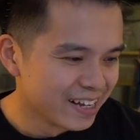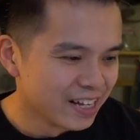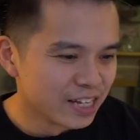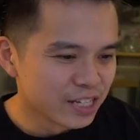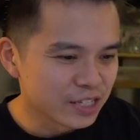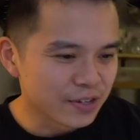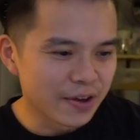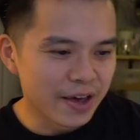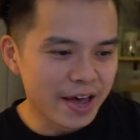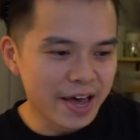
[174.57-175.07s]

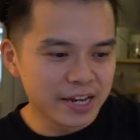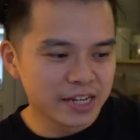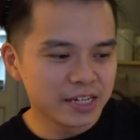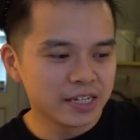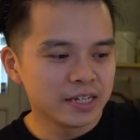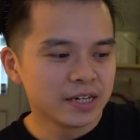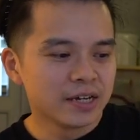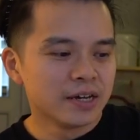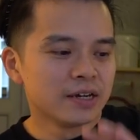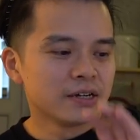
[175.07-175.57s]
So
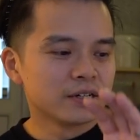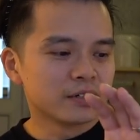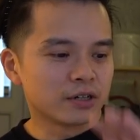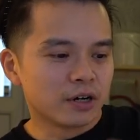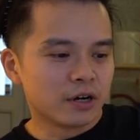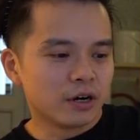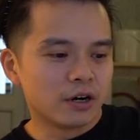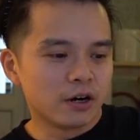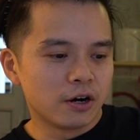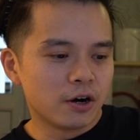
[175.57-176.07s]
any
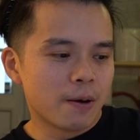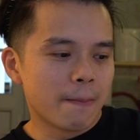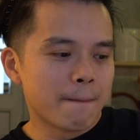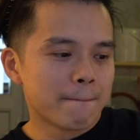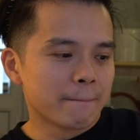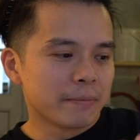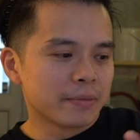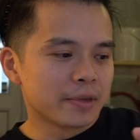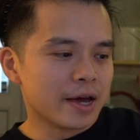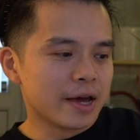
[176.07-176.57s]
car
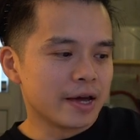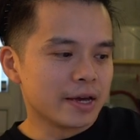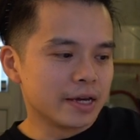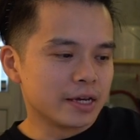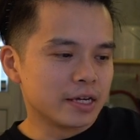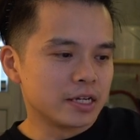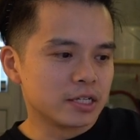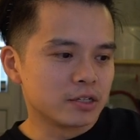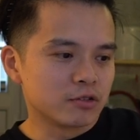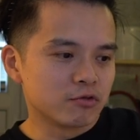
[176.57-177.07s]
that
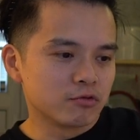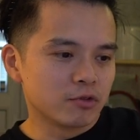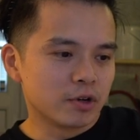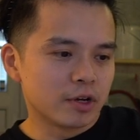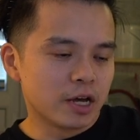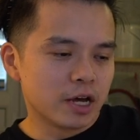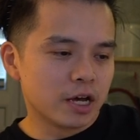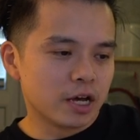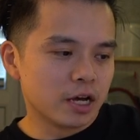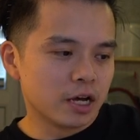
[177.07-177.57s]
is
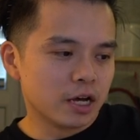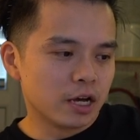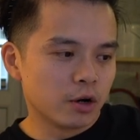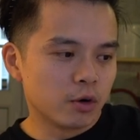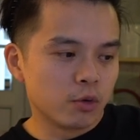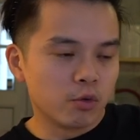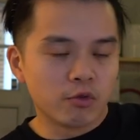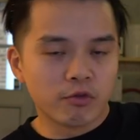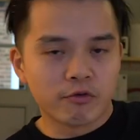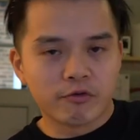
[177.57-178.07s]

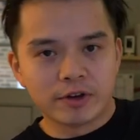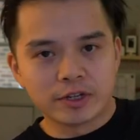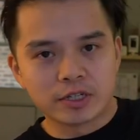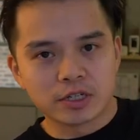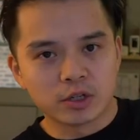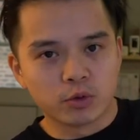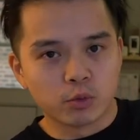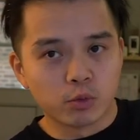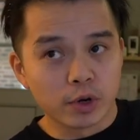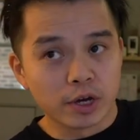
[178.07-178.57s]

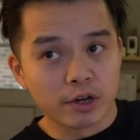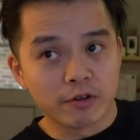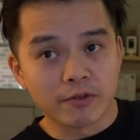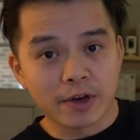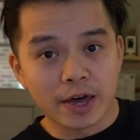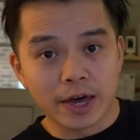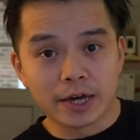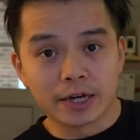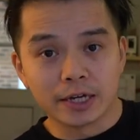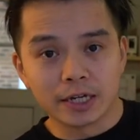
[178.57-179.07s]
fitted with
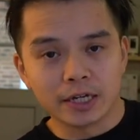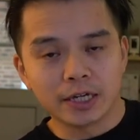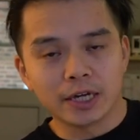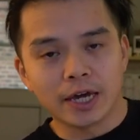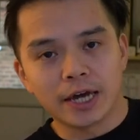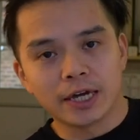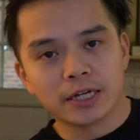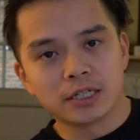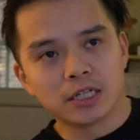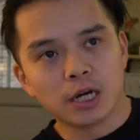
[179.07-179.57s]
a
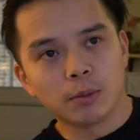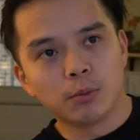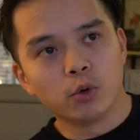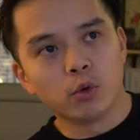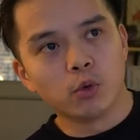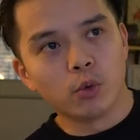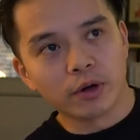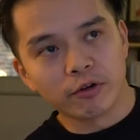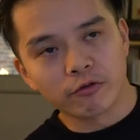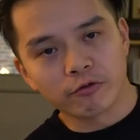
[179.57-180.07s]

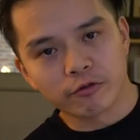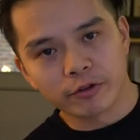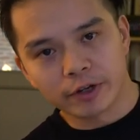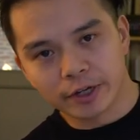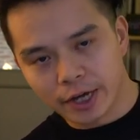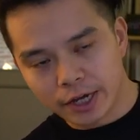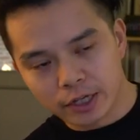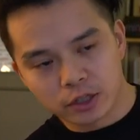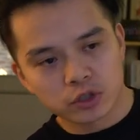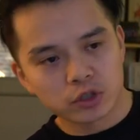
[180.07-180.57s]
EA113
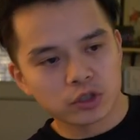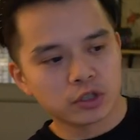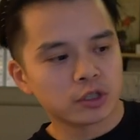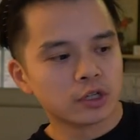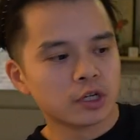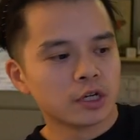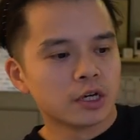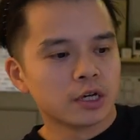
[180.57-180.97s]
engine,